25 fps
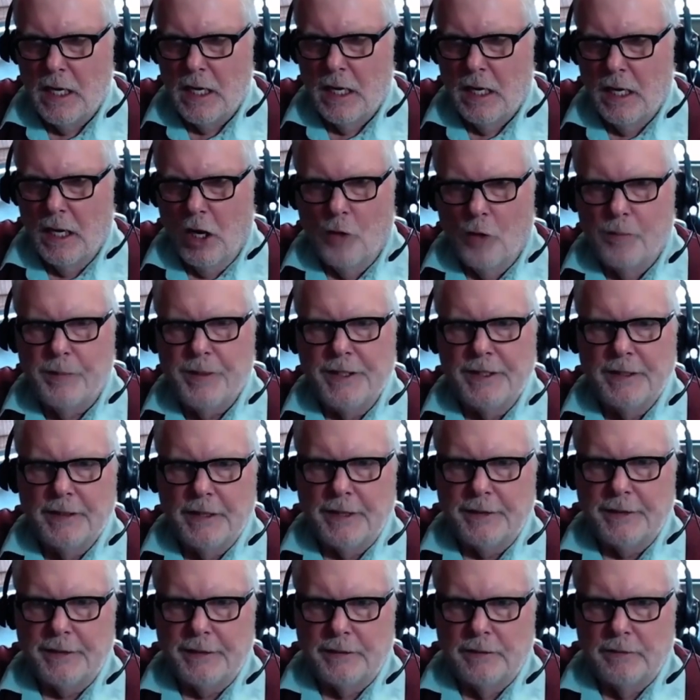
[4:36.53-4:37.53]
hoping
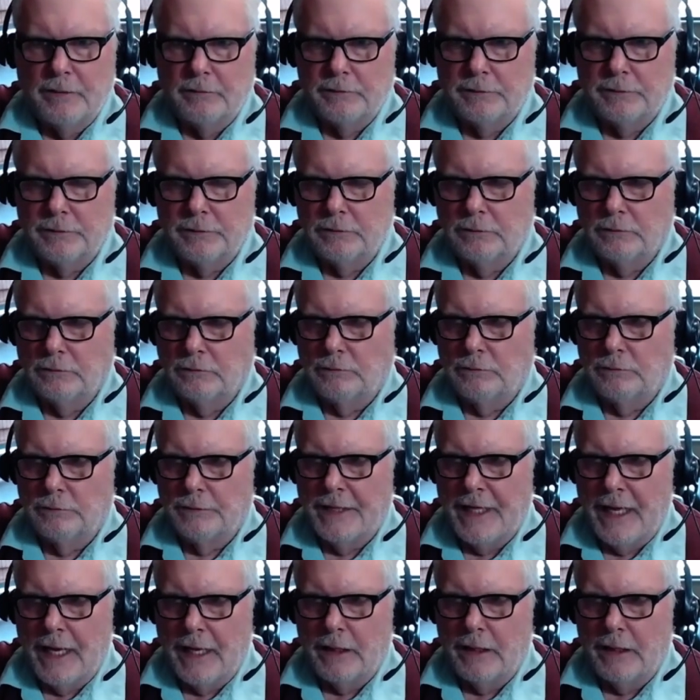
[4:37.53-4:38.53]
that
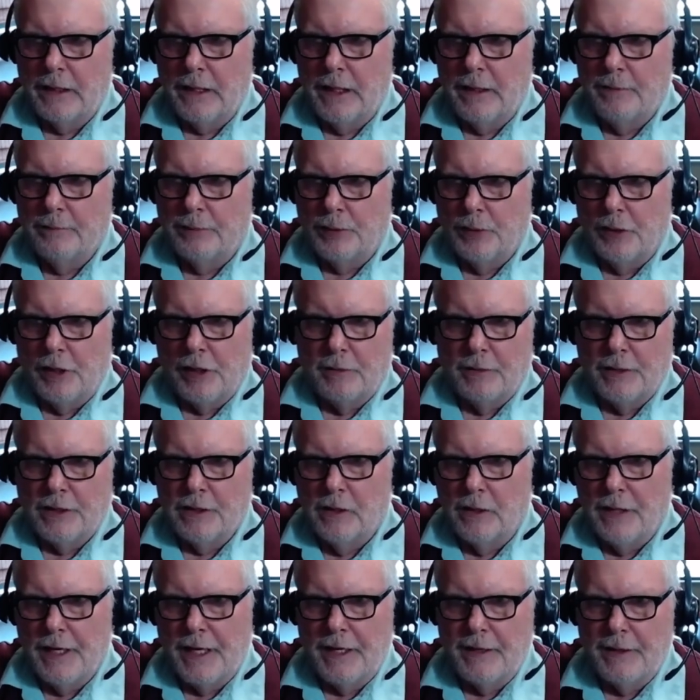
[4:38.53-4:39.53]
that employer will
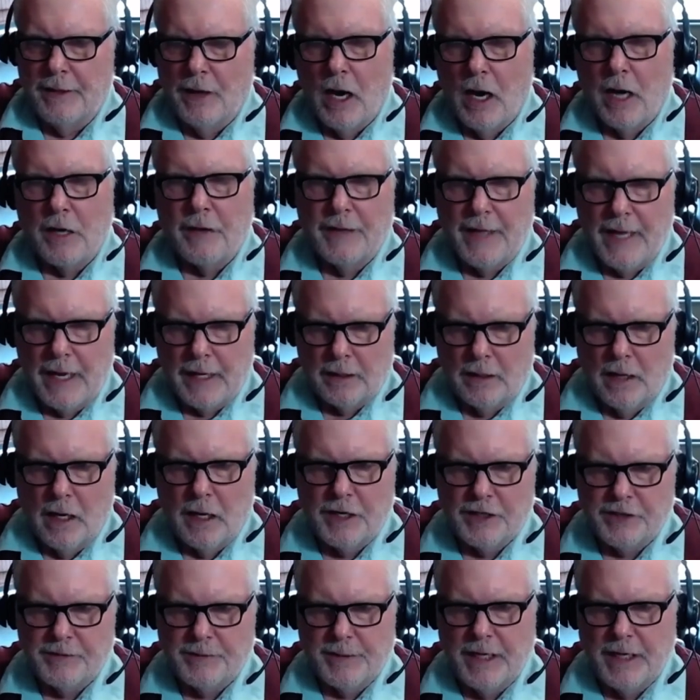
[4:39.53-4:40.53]
go ahead and honor that
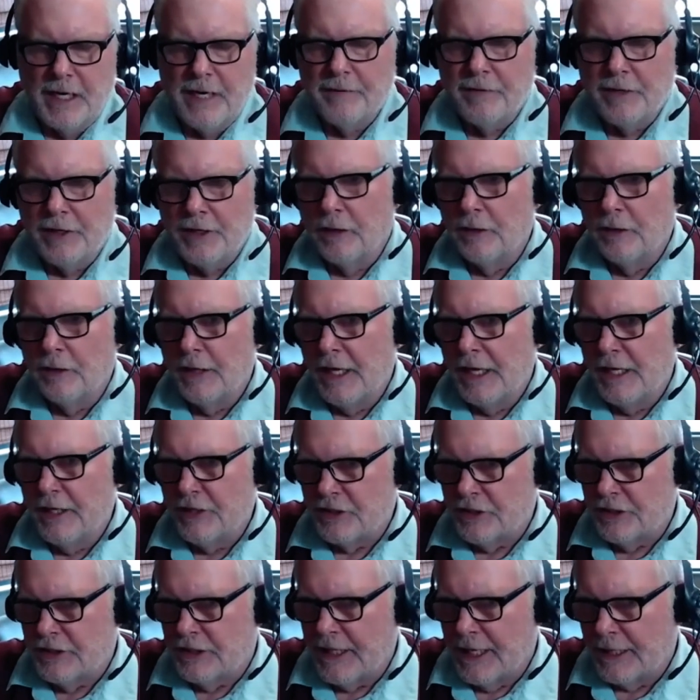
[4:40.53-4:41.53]
garnishment, even though it
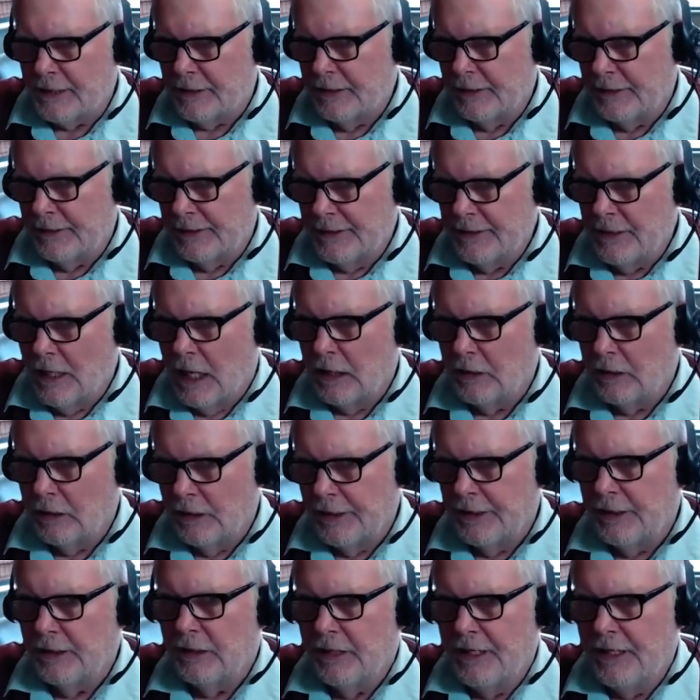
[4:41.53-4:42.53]
is technically not
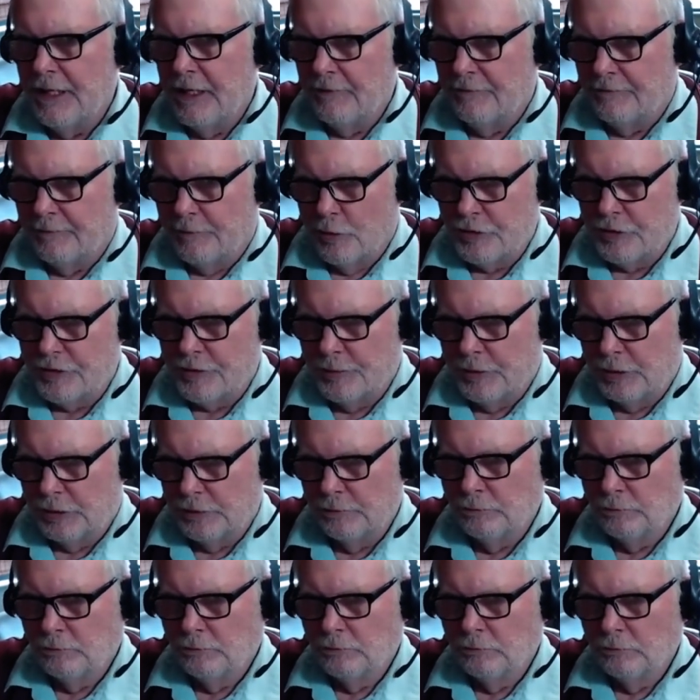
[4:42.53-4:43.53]
legally
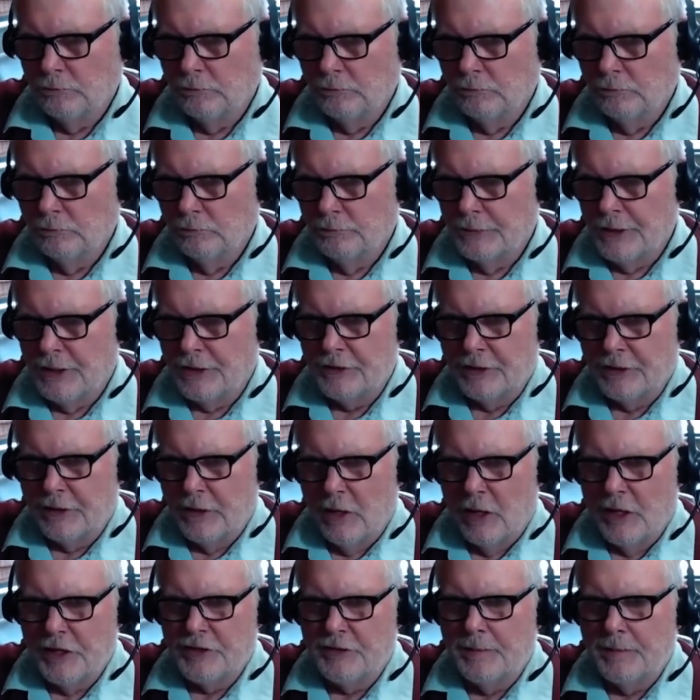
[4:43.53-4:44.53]
enforceable, because
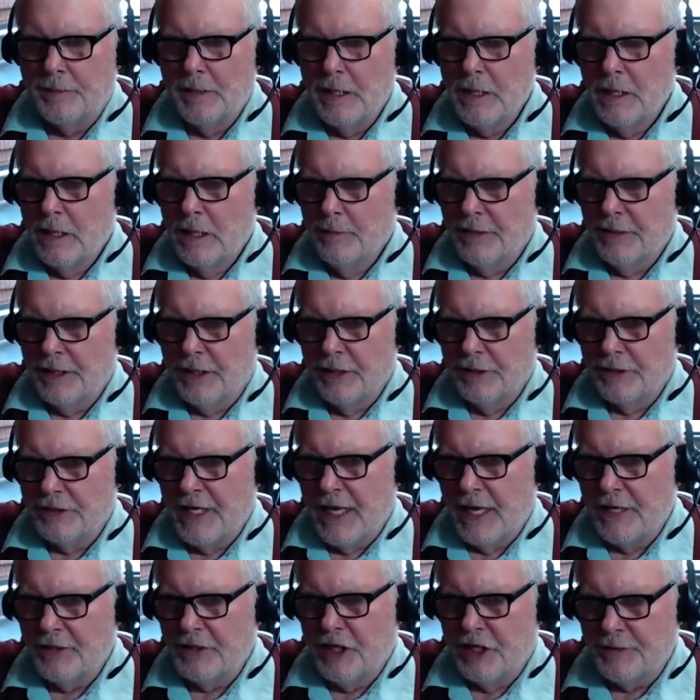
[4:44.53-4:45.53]
because
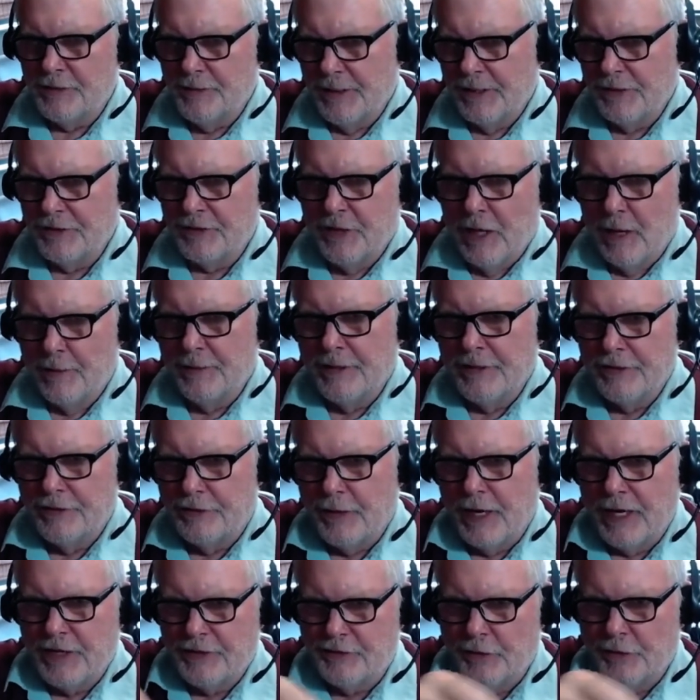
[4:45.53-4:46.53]
that judgment has not been
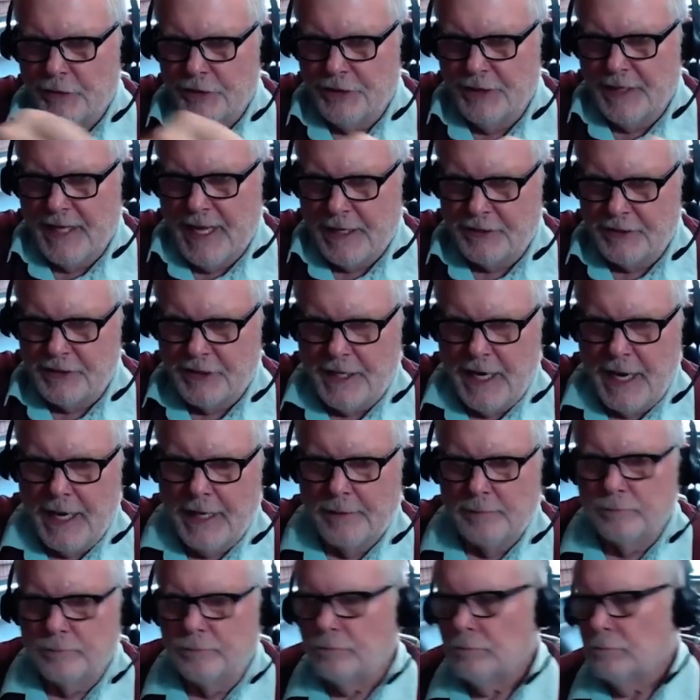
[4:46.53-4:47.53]
transferred to that
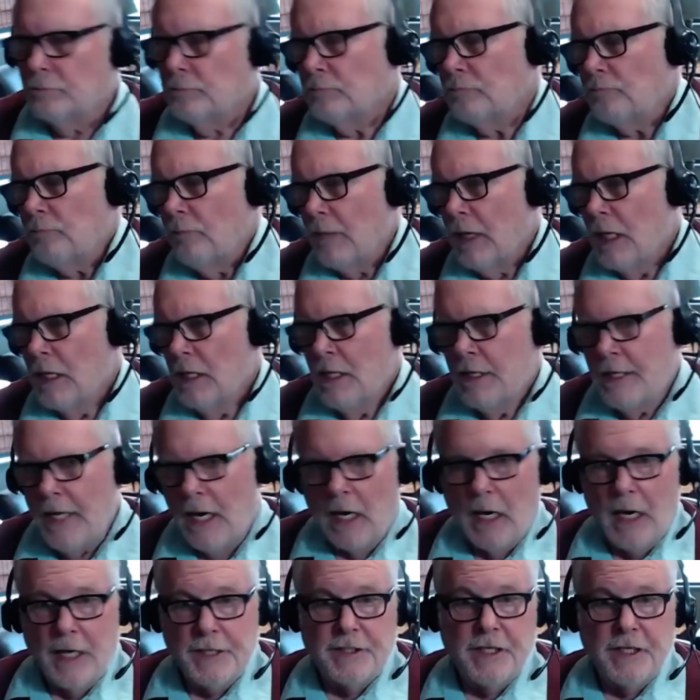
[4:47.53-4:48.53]
state.
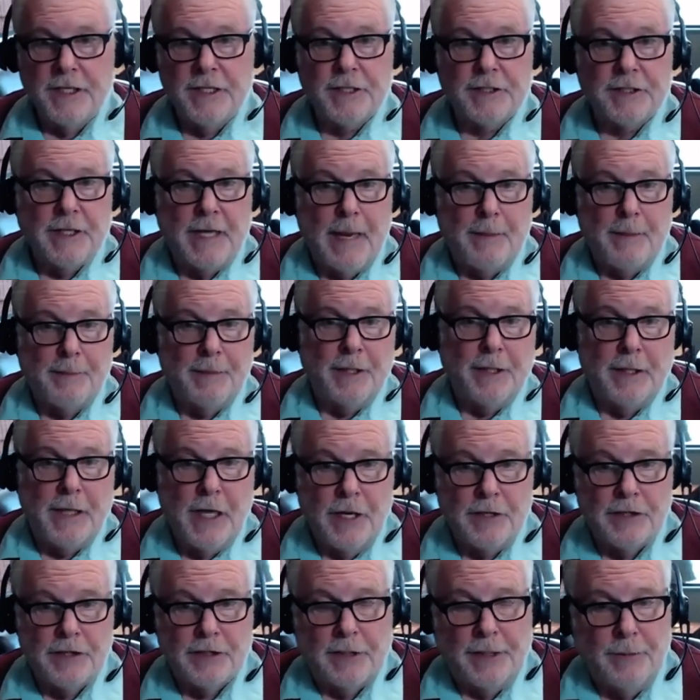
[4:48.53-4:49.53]
Now, I see this happen
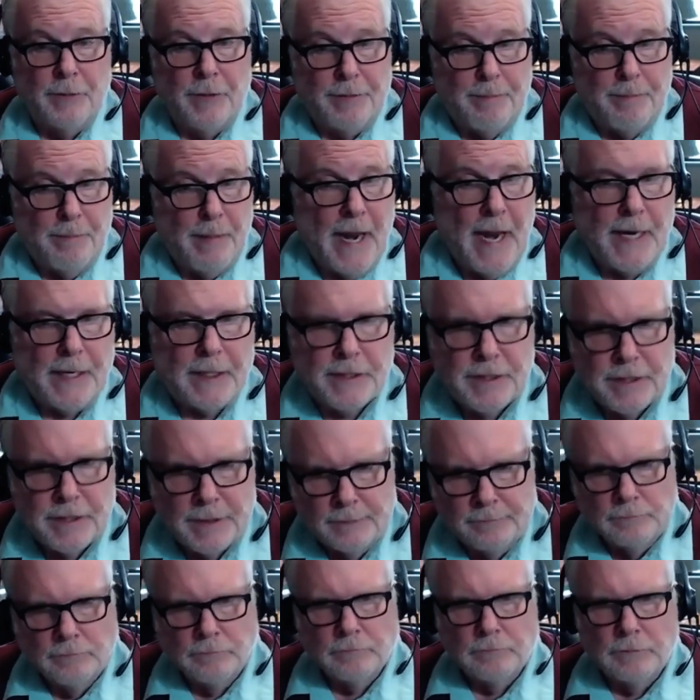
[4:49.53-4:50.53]
occasionally with banks,
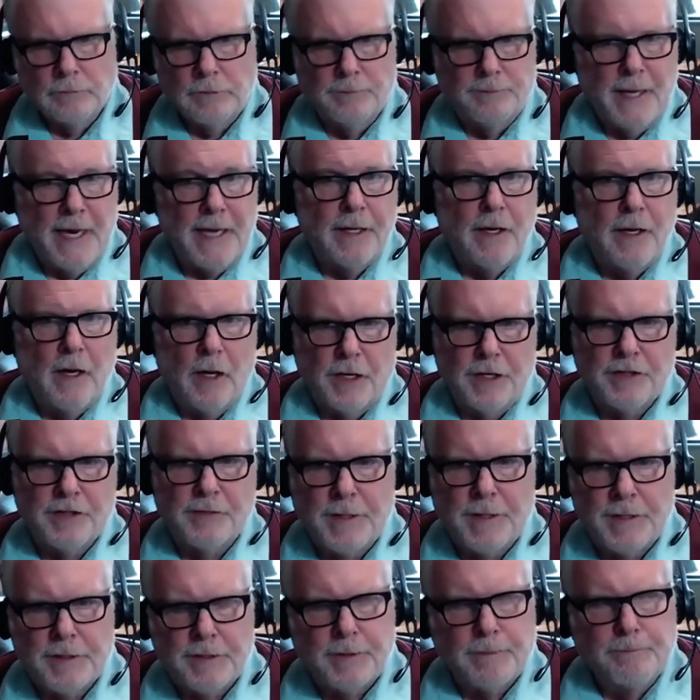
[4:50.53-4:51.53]
bank
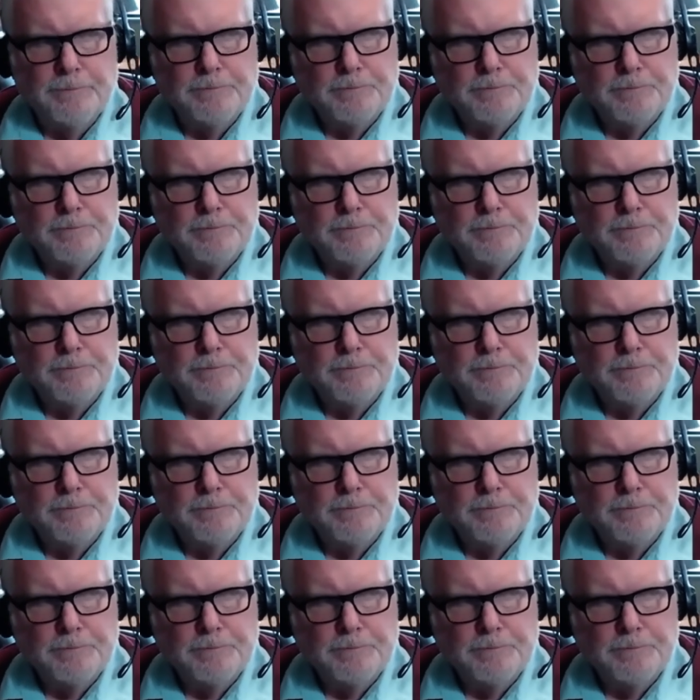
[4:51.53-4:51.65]
garnishments.